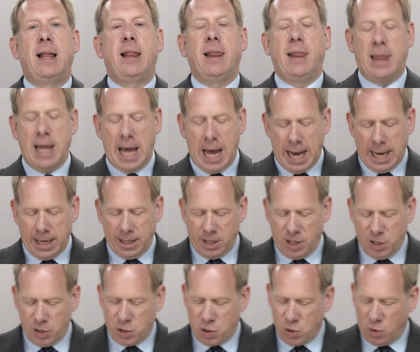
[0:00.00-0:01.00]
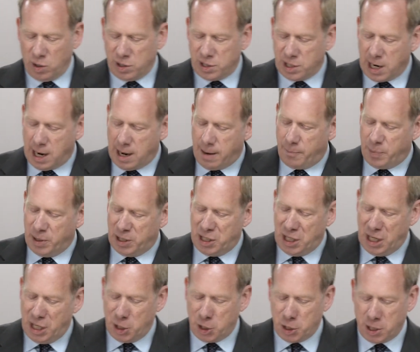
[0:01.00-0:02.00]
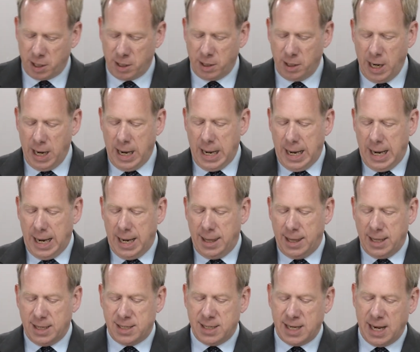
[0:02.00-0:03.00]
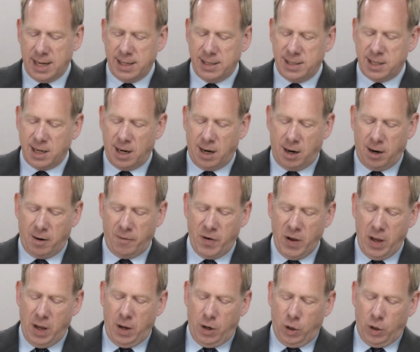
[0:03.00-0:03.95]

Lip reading: that distorts competition in the sense of